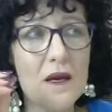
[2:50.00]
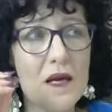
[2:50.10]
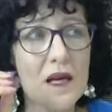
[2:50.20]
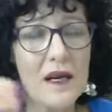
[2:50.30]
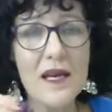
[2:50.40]

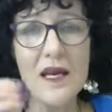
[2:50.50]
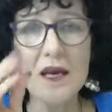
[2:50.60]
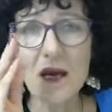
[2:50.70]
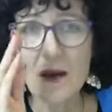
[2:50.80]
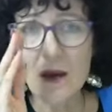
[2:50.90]

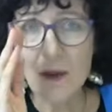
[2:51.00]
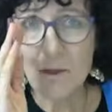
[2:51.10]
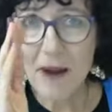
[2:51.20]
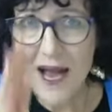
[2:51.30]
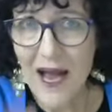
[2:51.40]
clear
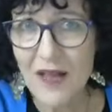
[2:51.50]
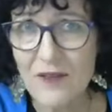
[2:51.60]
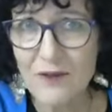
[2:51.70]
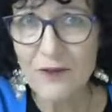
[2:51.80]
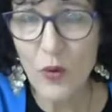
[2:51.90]
path
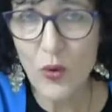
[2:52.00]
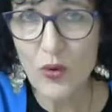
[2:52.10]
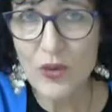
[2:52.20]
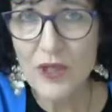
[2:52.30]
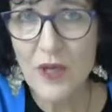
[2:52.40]

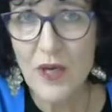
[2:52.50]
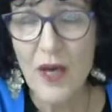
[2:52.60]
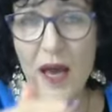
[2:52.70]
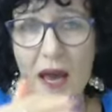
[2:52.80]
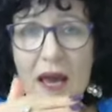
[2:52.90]
forward
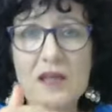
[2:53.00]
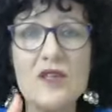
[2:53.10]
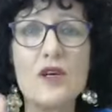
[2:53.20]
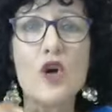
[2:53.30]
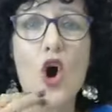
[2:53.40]
and
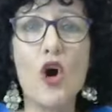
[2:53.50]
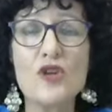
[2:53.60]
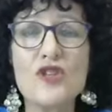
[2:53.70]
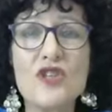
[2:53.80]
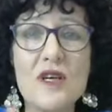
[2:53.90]

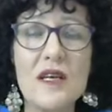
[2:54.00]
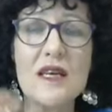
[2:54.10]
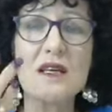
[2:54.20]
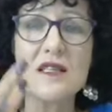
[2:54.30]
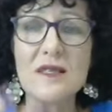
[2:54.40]

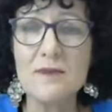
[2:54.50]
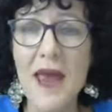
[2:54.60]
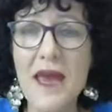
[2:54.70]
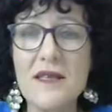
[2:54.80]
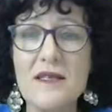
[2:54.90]
constantly
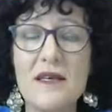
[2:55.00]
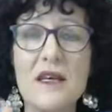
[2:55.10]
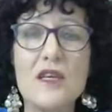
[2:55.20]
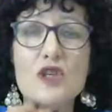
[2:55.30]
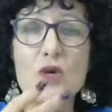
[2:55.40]
expanding
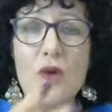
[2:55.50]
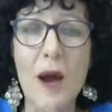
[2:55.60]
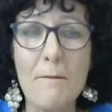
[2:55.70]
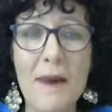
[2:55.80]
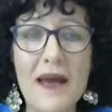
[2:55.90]
into
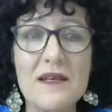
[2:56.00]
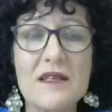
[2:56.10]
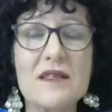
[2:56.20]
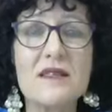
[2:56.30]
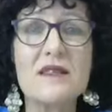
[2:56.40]

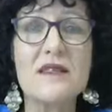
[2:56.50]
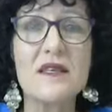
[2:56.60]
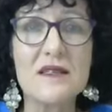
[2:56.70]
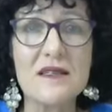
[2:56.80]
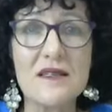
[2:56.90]
abundance,
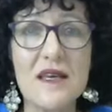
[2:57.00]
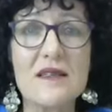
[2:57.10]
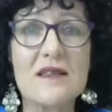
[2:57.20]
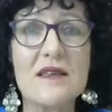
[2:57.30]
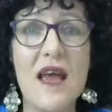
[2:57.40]

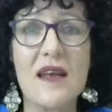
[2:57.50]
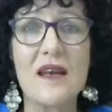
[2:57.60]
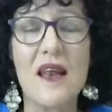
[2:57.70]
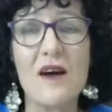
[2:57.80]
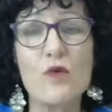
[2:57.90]
success, and
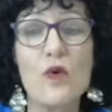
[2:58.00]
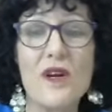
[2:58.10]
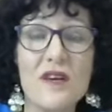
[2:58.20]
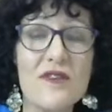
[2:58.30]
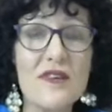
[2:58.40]
love,
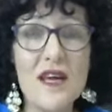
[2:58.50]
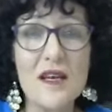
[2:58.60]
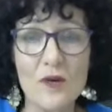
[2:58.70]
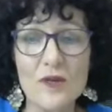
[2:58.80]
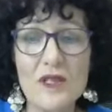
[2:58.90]
whatever that
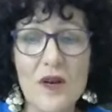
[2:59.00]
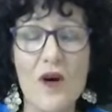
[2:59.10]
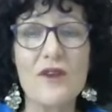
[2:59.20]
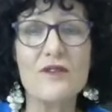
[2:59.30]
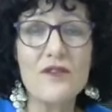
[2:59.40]
looks
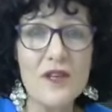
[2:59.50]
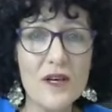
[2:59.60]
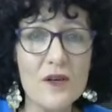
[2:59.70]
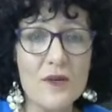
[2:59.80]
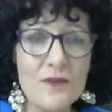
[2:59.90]
like for
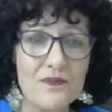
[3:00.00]
you.